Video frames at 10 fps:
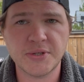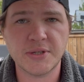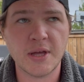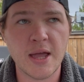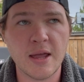
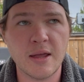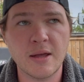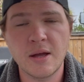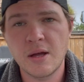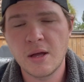
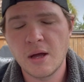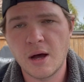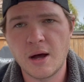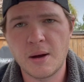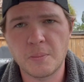They
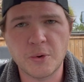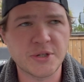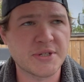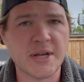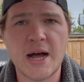were
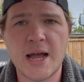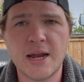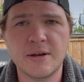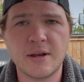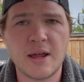
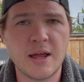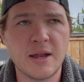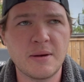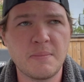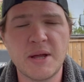designed
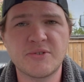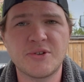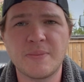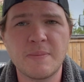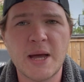and meant
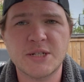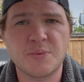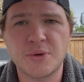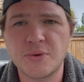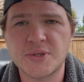to be mass
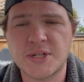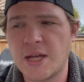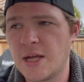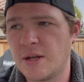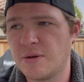produced
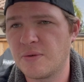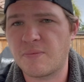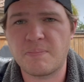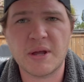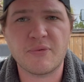in
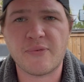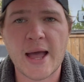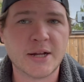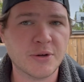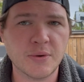big
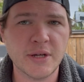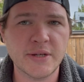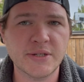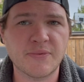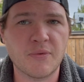
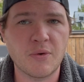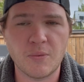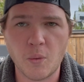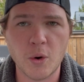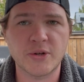factories for
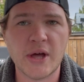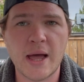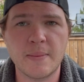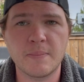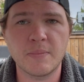
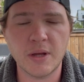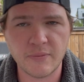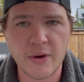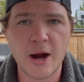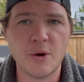wartime
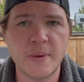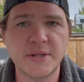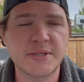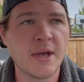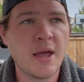
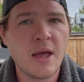environments.